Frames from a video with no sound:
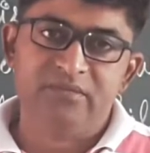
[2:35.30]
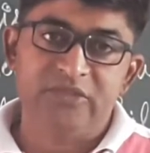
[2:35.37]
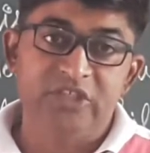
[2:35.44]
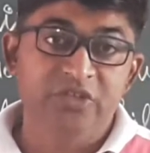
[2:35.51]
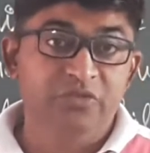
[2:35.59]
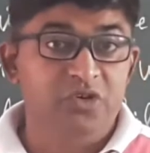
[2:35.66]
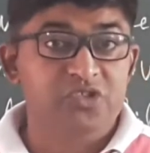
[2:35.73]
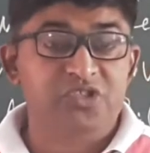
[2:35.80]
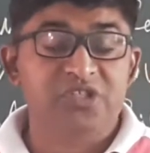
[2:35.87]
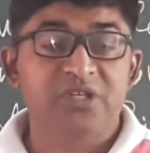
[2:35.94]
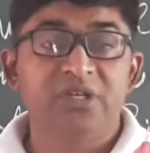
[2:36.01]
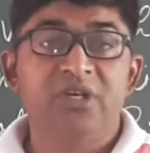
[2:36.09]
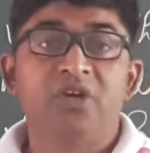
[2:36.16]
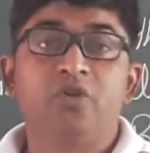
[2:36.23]
He was
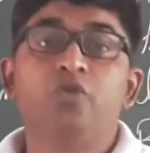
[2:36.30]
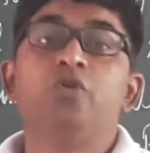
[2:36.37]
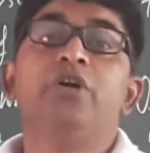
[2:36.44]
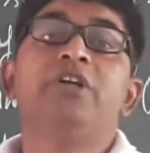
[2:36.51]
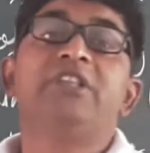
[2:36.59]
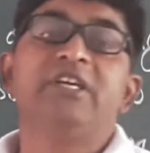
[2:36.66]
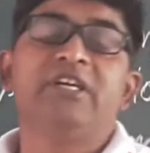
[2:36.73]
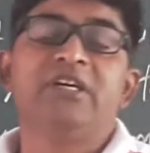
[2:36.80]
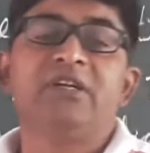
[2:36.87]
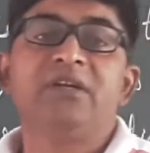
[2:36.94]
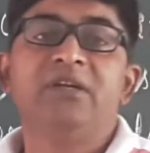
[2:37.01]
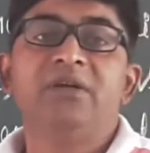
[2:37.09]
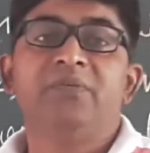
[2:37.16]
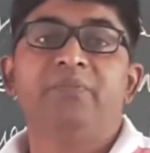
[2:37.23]
going
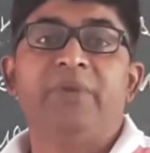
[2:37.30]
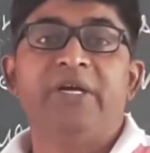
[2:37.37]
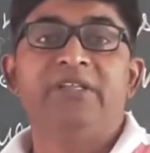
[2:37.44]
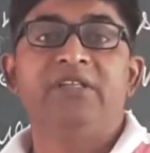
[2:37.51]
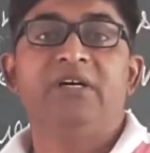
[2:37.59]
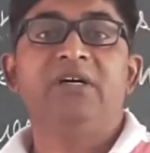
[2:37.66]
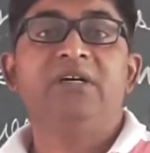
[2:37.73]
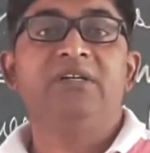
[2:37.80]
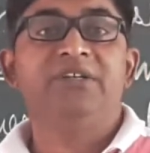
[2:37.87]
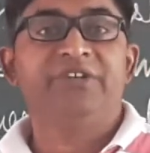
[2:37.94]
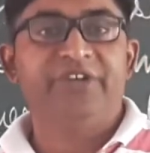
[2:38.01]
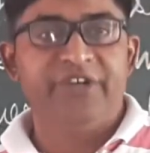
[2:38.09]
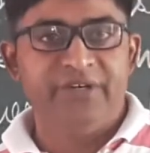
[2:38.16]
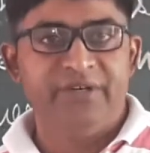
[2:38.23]
there by the
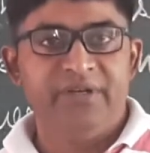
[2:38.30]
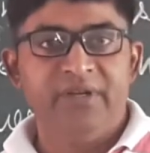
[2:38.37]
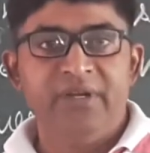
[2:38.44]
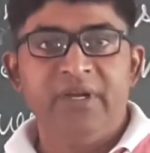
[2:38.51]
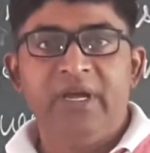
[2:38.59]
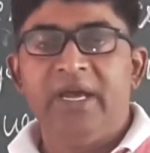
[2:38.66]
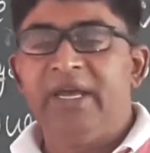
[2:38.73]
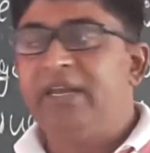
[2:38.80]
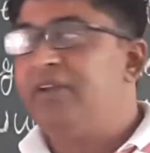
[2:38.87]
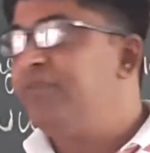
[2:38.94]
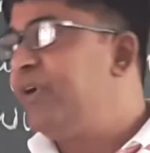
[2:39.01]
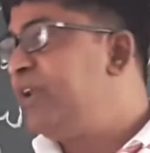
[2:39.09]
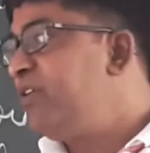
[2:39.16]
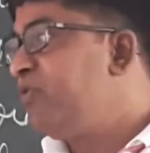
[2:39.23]
train, and
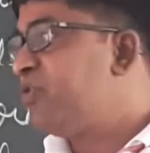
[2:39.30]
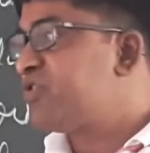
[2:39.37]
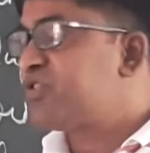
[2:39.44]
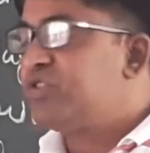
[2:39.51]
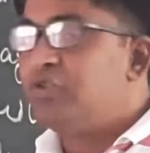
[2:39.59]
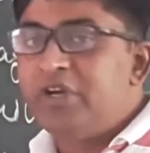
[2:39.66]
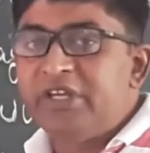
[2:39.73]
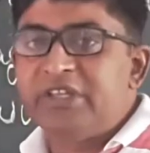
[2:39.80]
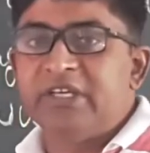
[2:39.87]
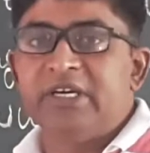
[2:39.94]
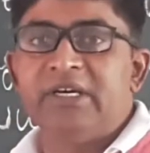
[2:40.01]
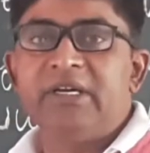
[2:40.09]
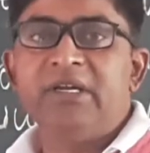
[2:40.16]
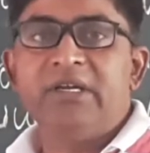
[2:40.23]
when he was going
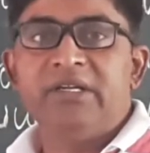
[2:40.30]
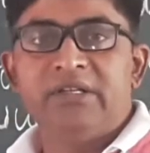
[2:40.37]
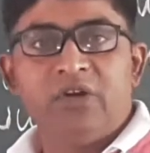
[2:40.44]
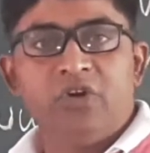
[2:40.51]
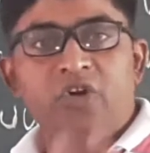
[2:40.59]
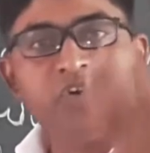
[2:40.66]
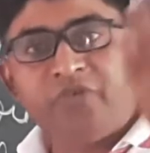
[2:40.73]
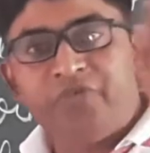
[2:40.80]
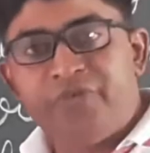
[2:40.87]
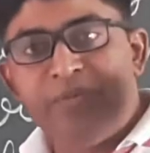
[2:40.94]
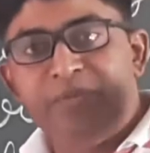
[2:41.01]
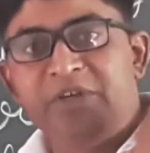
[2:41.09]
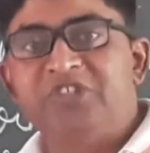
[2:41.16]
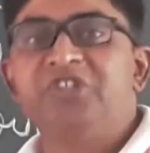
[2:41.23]
there, lot of
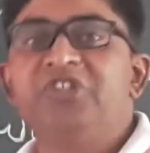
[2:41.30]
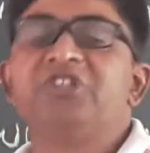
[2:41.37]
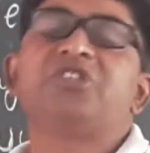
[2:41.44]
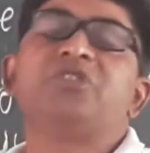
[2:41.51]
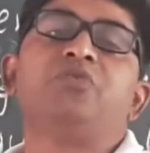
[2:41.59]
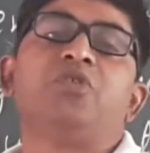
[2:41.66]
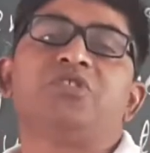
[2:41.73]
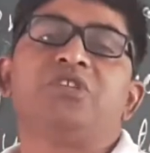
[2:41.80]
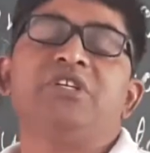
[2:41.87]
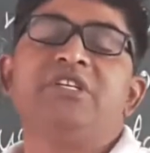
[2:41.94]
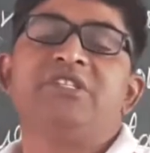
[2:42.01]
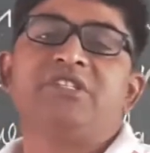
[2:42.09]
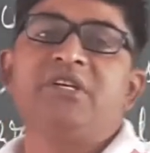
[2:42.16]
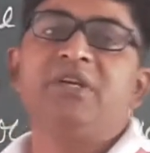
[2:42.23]
imagination was in
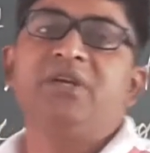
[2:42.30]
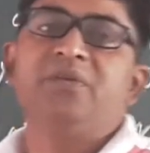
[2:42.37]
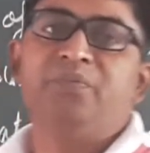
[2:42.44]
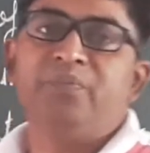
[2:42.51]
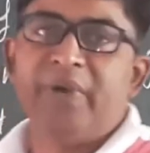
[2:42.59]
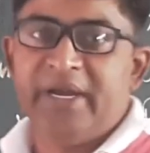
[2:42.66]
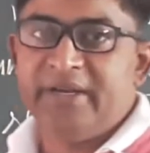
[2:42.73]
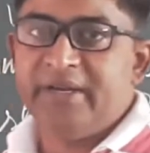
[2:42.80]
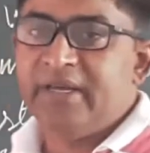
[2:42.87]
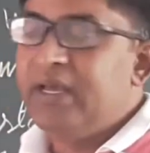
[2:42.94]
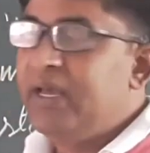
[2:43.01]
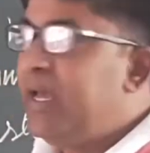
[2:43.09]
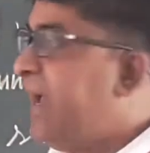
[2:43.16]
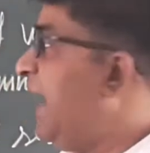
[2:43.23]
his mind.
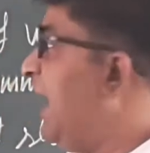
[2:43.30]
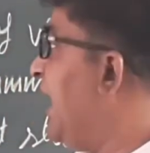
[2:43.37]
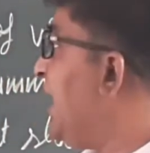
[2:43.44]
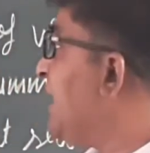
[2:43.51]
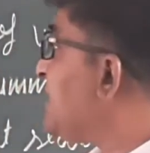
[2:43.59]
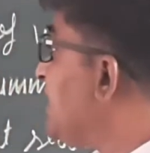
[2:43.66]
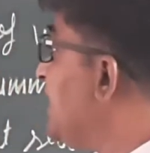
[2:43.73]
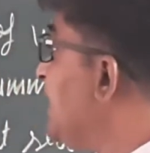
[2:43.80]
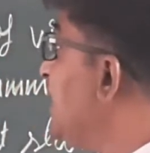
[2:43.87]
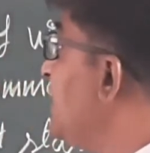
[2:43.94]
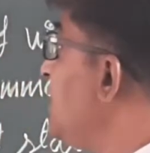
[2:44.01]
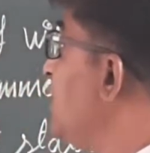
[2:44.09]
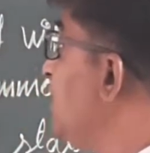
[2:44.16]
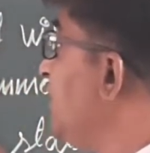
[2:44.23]
As
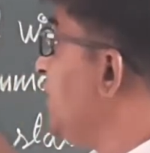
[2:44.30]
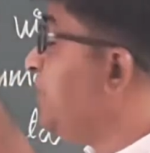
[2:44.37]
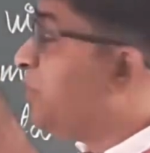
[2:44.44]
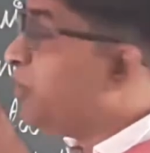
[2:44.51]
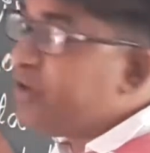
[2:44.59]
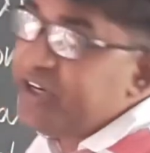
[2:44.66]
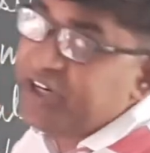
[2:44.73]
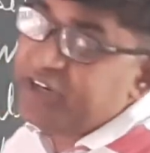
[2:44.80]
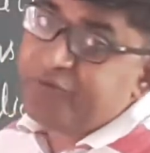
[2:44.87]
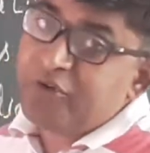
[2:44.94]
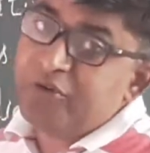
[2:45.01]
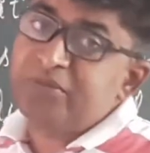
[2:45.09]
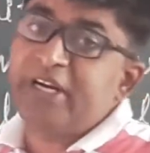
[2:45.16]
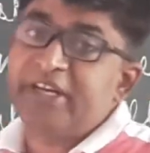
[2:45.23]
he deboarded
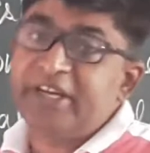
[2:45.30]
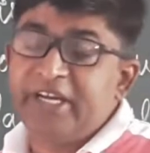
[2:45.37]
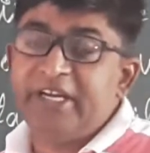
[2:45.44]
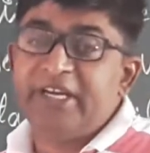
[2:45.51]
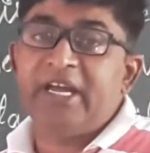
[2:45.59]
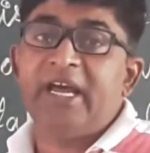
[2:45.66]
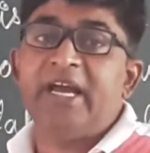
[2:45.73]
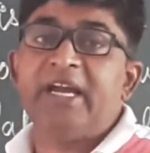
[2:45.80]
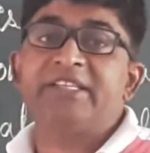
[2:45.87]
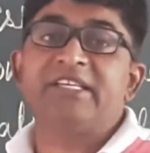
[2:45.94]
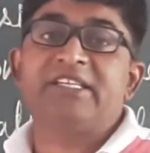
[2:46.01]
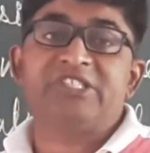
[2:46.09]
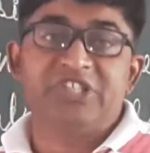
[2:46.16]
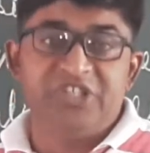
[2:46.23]
from the train at
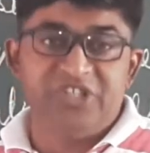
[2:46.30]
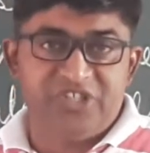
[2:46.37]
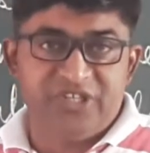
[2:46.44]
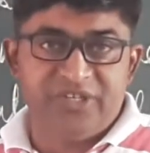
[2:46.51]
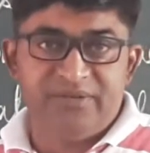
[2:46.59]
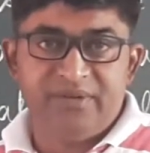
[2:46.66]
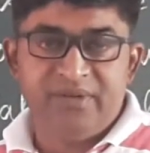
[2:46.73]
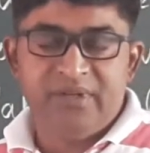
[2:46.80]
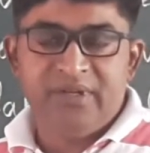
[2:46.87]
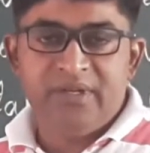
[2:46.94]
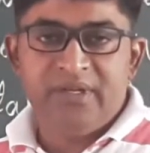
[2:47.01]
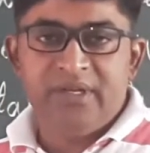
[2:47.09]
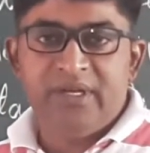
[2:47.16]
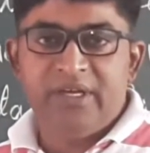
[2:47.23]
the
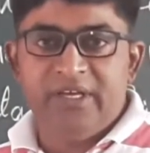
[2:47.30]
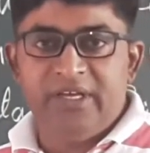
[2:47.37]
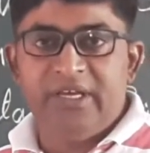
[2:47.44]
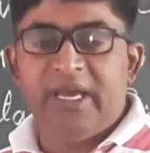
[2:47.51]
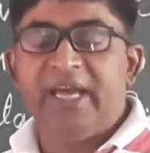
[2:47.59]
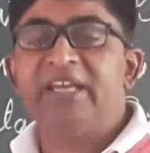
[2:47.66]
station, he